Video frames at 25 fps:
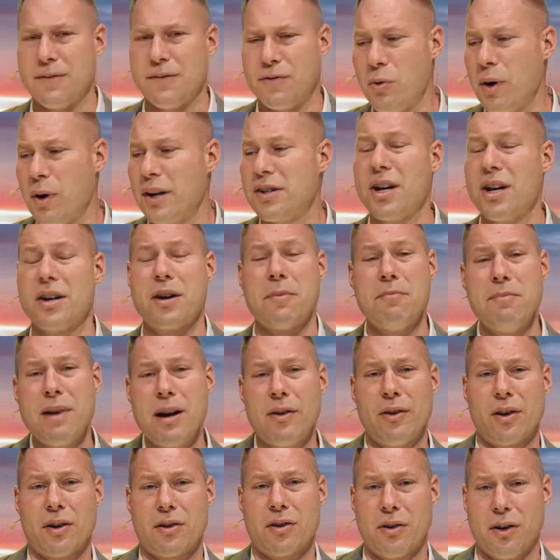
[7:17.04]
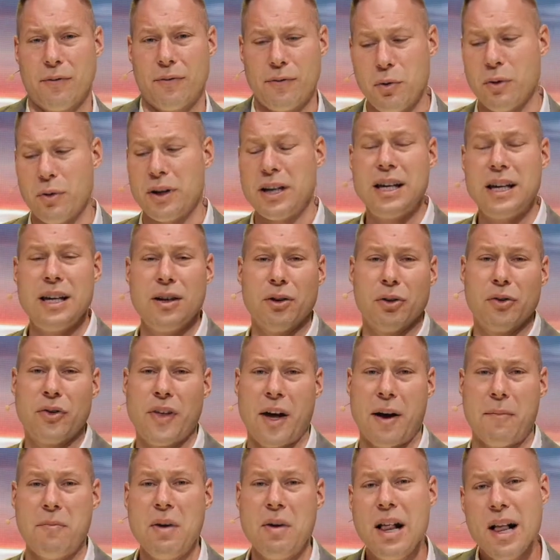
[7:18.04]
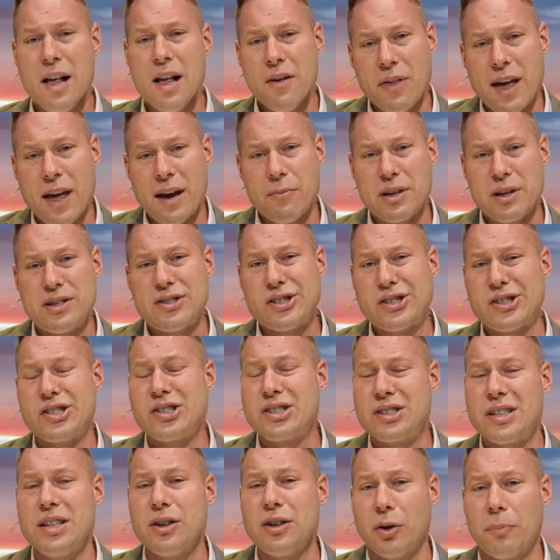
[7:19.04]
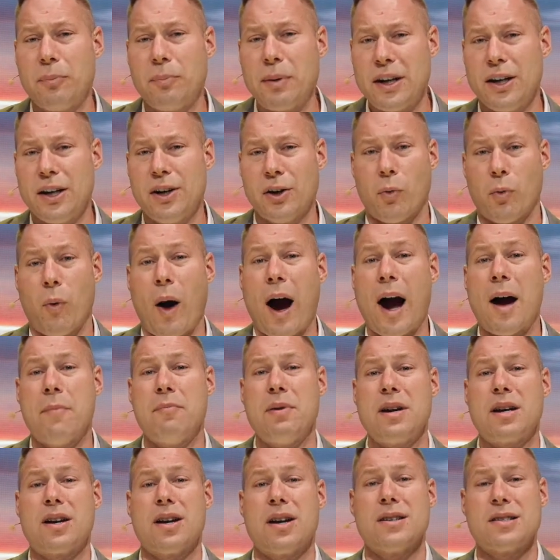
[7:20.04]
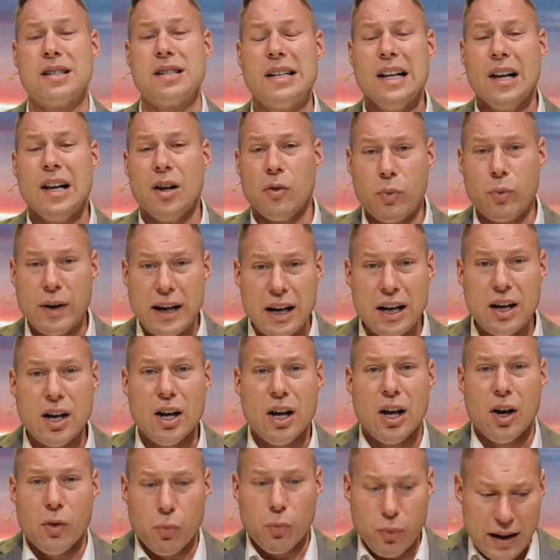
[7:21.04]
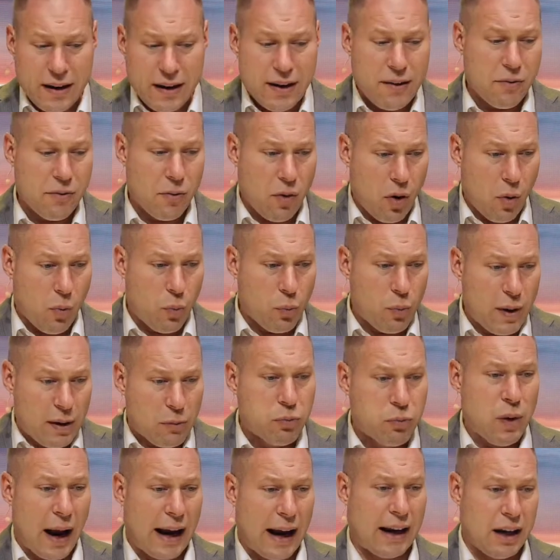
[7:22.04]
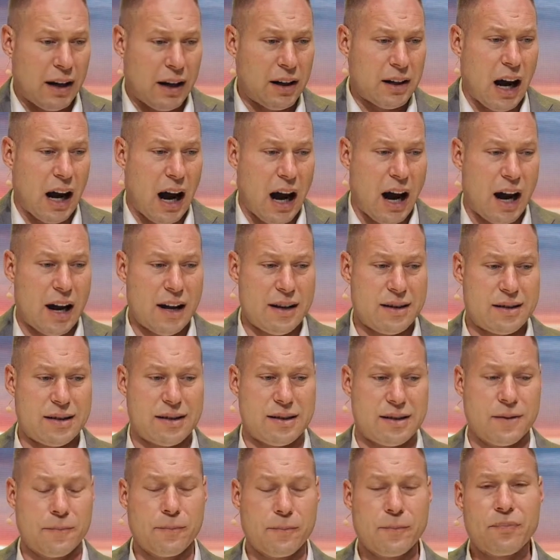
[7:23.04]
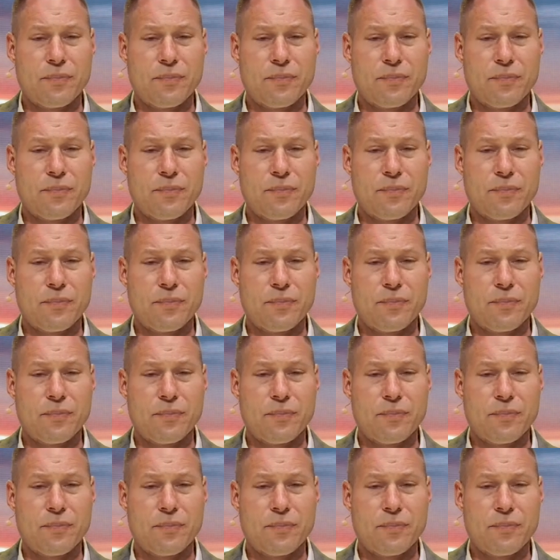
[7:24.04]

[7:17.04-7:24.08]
If you had done a miracle, if you had healed them, they would still be here. Why? Because we, we, we recognize